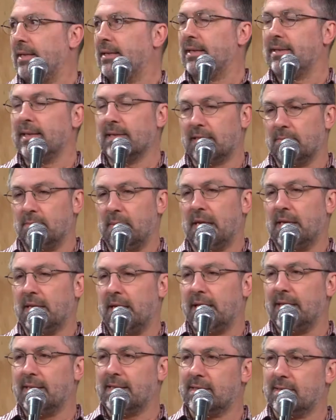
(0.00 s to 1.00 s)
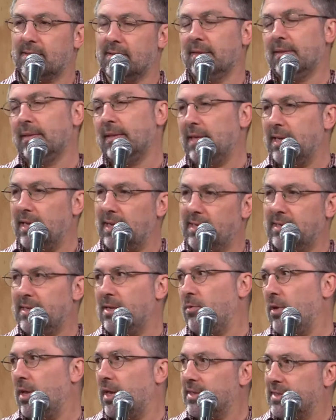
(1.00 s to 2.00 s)
That doesn't mean that it's easy
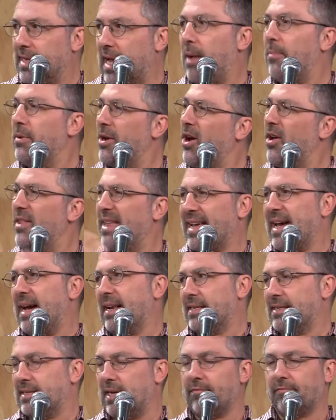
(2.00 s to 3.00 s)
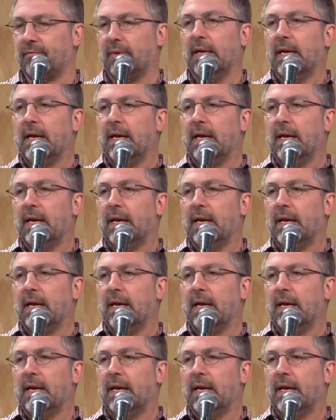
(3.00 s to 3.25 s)
while it's happening, all that kind of stuff.